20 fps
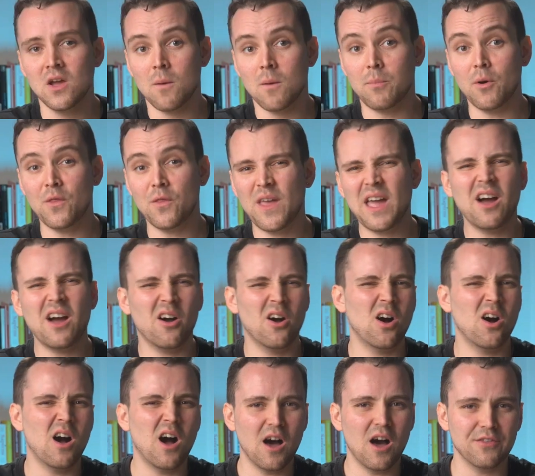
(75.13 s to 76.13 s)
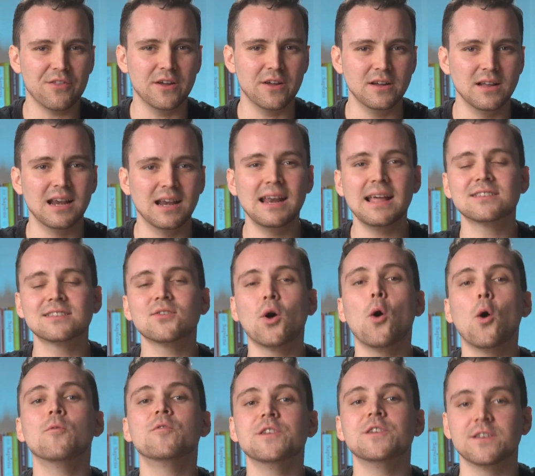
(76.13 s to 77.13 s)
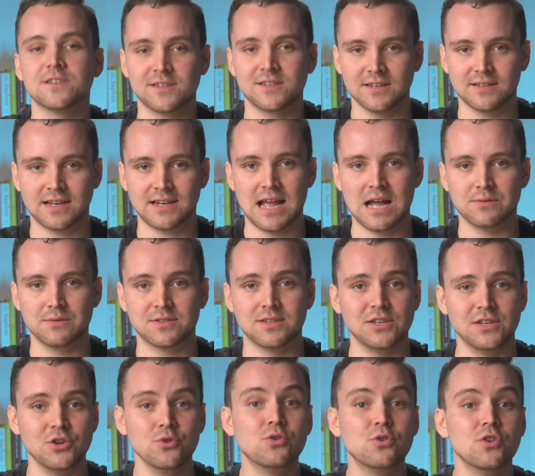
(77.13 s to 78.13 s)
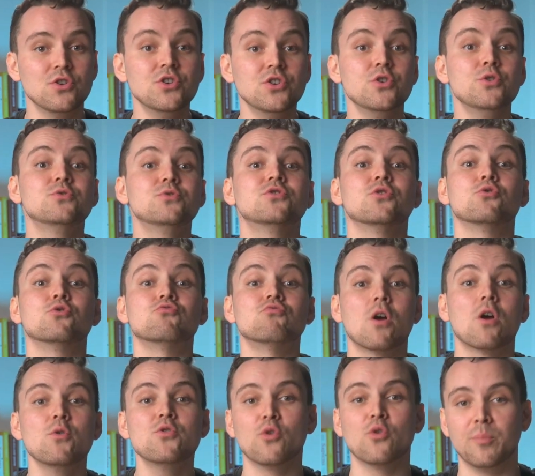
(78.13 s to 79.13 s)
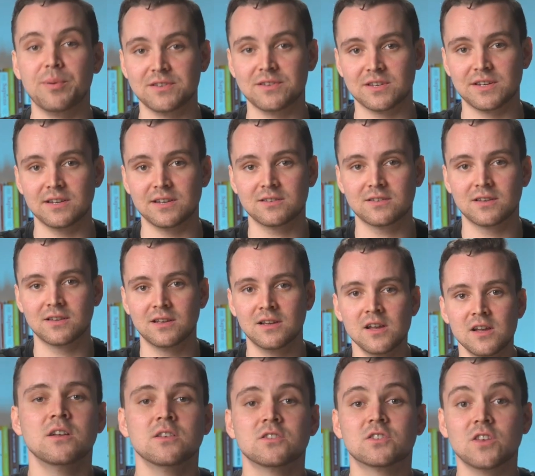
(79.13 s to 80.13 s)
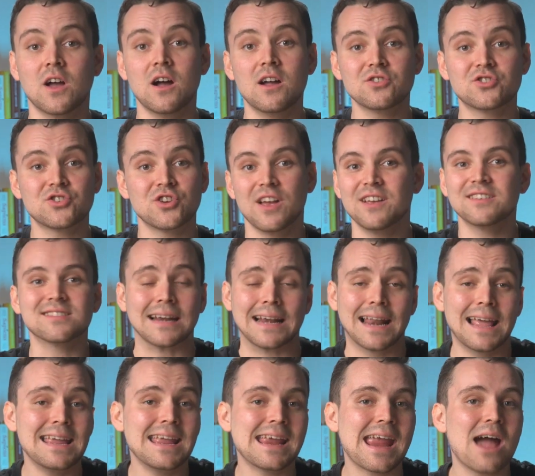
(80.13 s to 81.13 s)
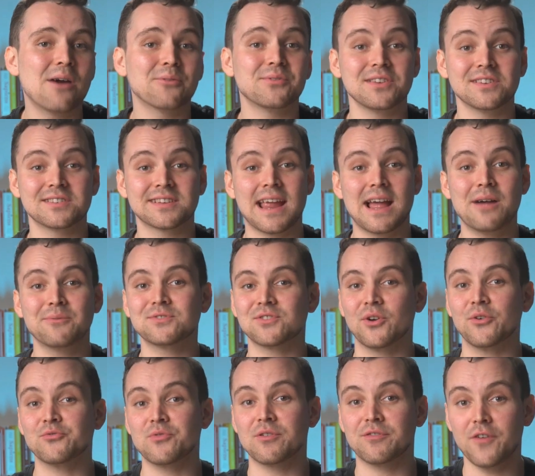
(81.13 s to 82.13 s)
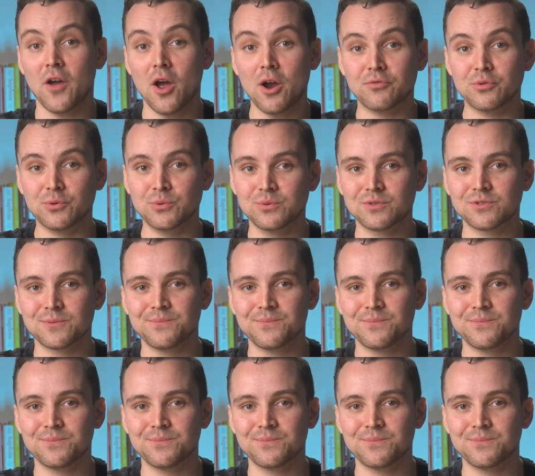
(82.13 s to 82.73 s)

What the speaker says: But there are other, less obvious discounts that you can use to grow your business, such as laying out discounts on referrals.